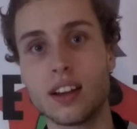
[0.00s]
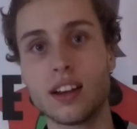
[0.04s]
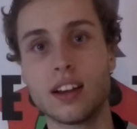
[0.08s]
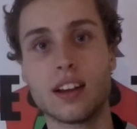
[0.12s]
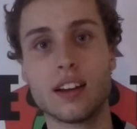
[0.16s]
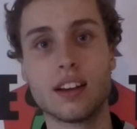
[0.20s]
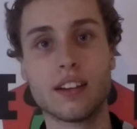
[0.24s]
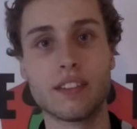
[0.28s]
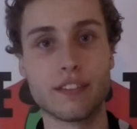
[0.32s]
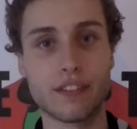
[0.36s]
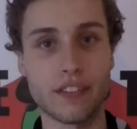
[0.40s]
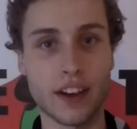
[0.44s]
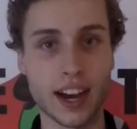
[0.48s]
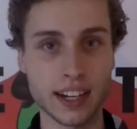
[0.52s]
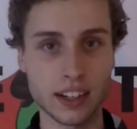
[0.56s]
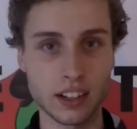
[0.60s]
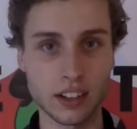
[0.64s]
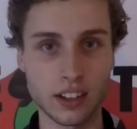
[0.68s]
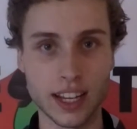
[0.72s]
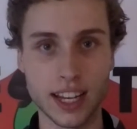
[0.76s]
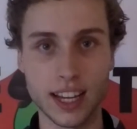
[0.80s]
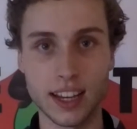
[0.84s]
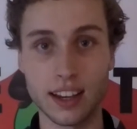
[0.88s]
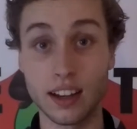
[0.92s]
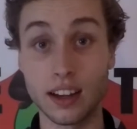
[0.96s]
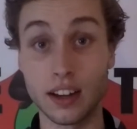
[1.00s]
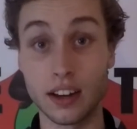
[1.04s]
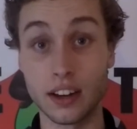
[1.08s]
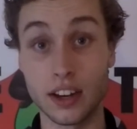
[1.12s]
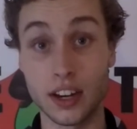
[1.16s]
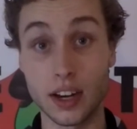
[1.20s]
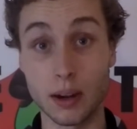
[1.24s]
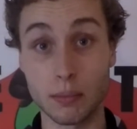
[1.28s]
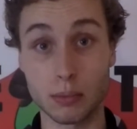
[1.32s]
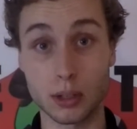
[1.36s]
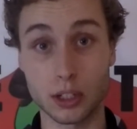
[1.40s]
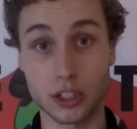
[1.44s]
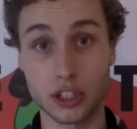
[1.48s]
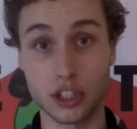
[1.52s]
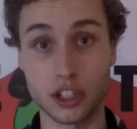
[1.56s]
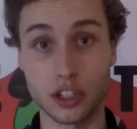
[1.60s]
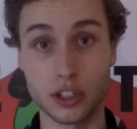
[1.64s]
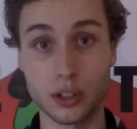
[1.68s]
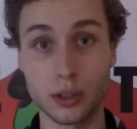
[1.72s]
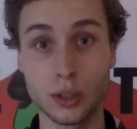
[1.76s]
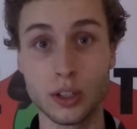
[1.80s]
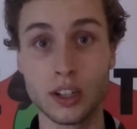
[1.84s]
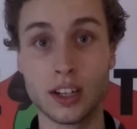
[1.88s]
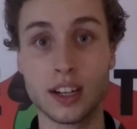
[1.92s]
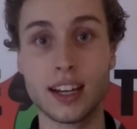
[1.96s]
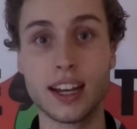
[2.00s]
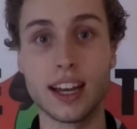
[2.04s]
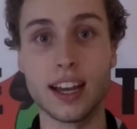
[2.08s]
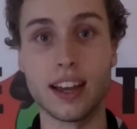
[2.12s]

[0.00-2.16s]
Finally, number 2, if